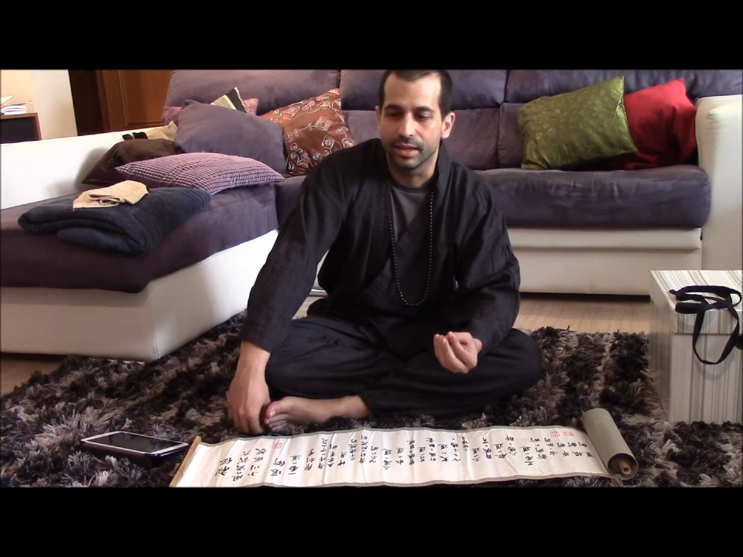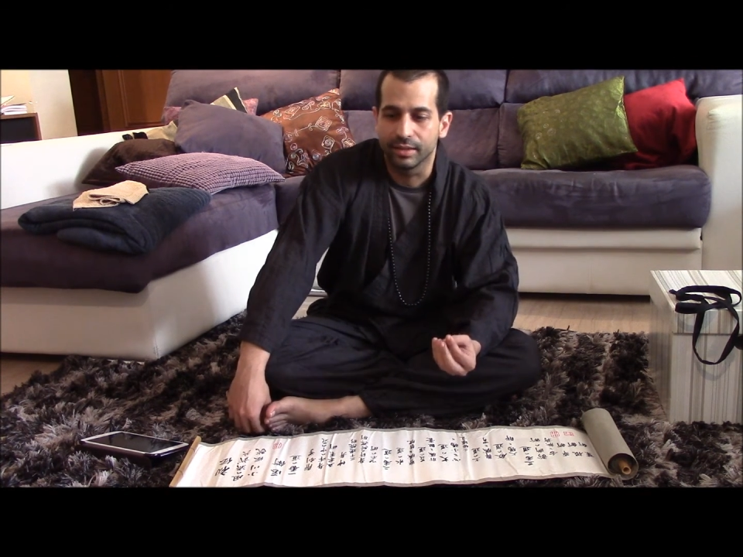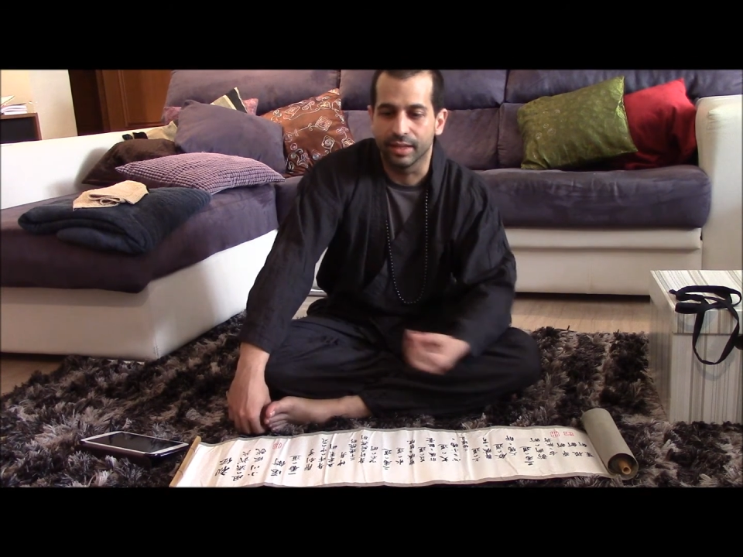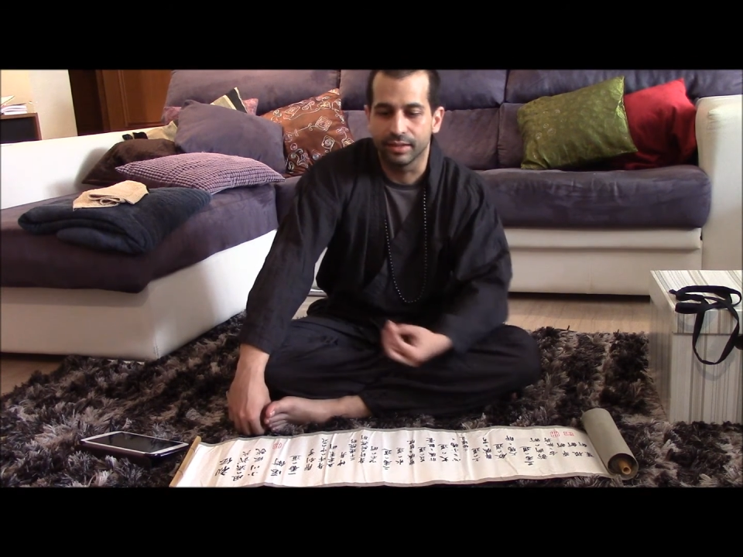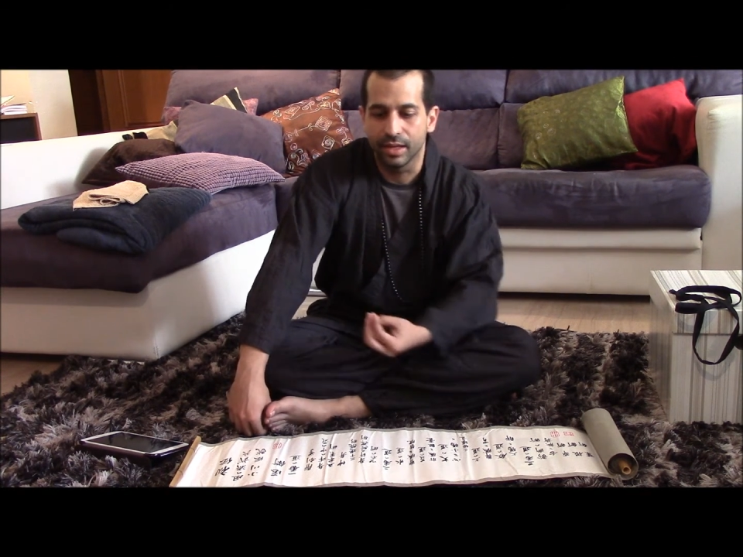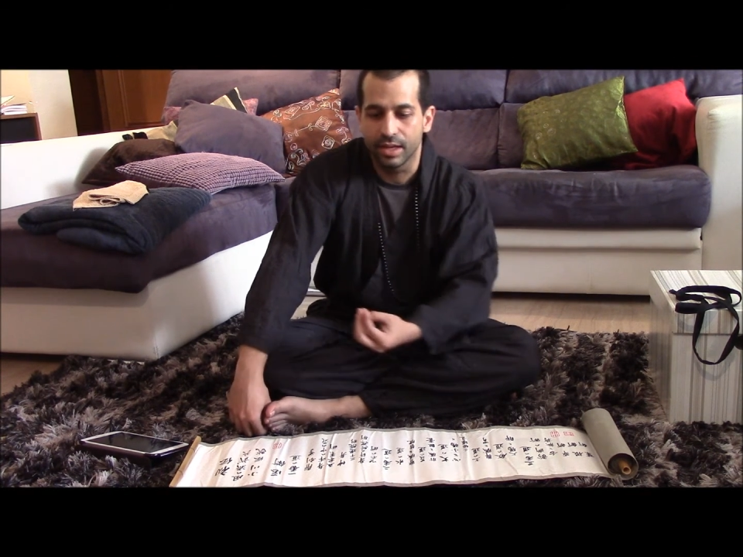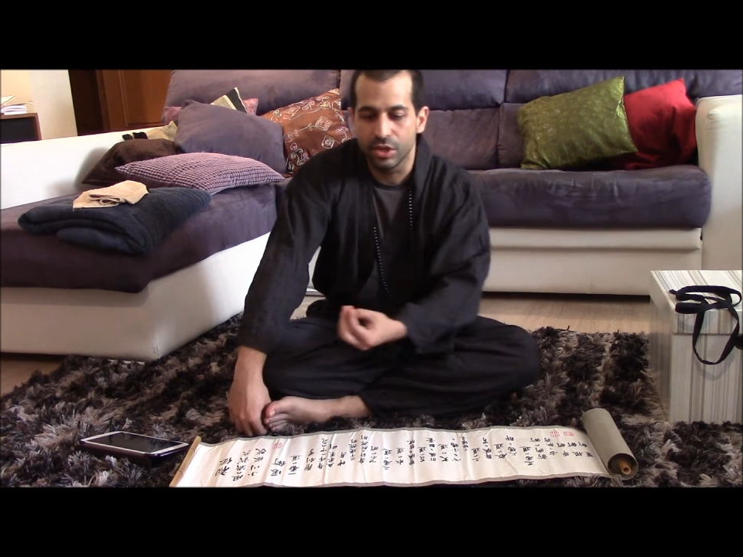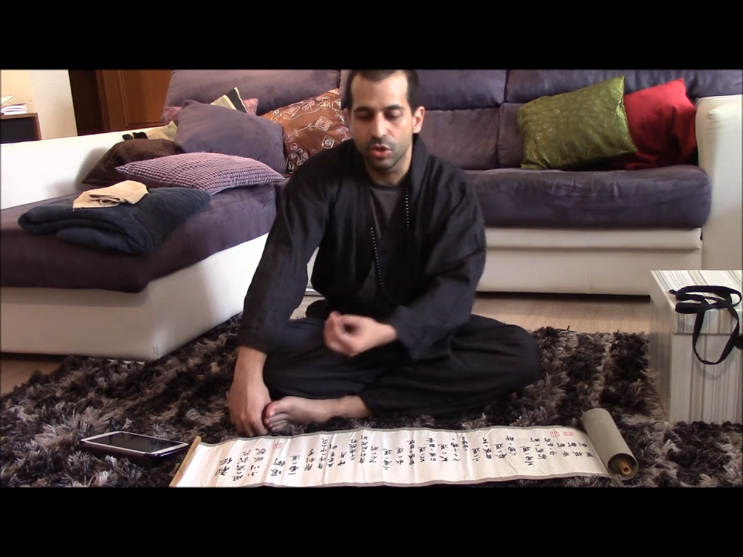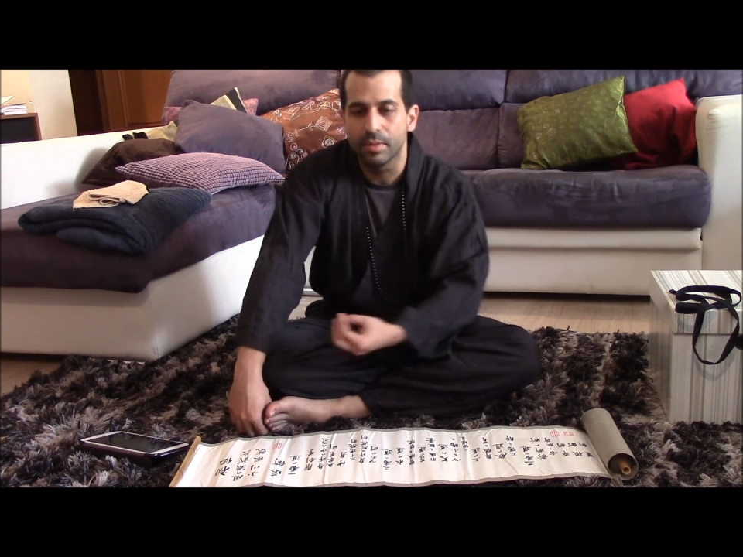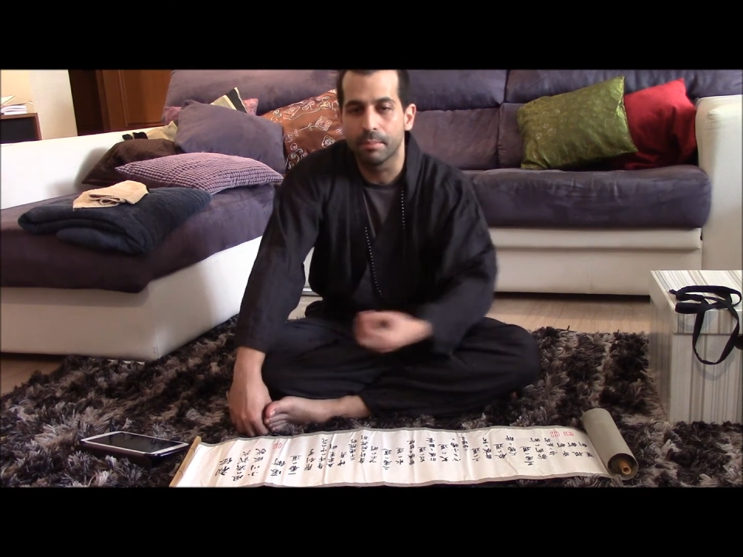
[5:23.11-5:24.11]
that
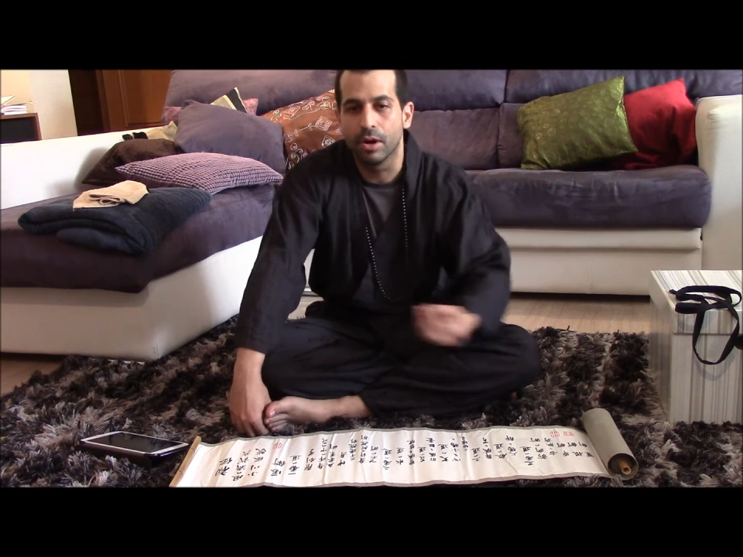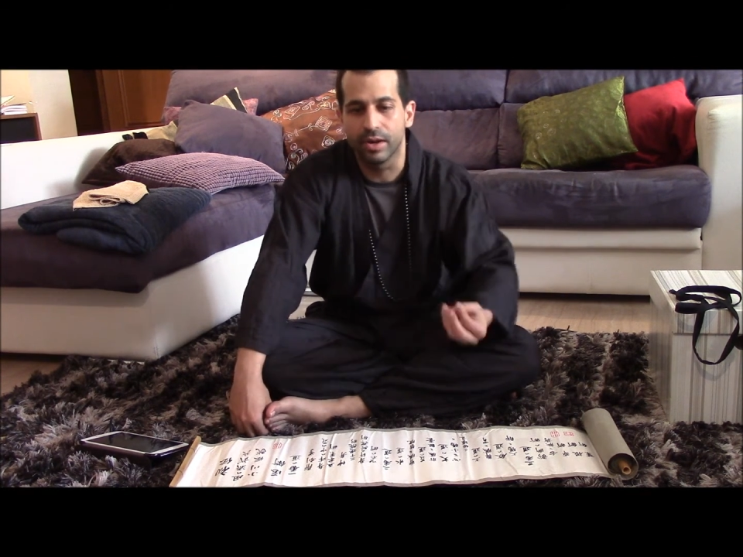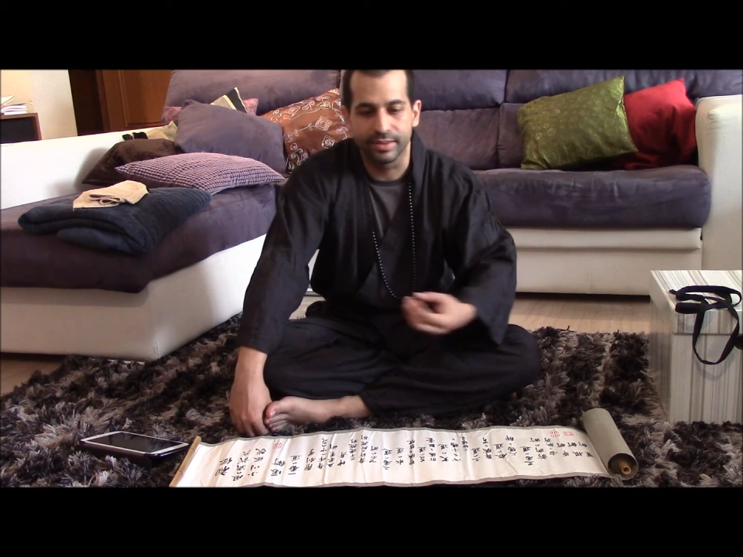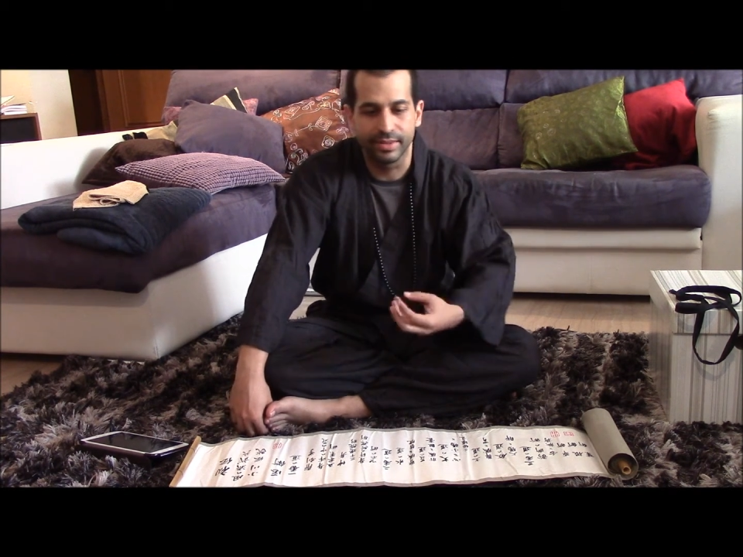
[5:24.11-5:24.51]
human body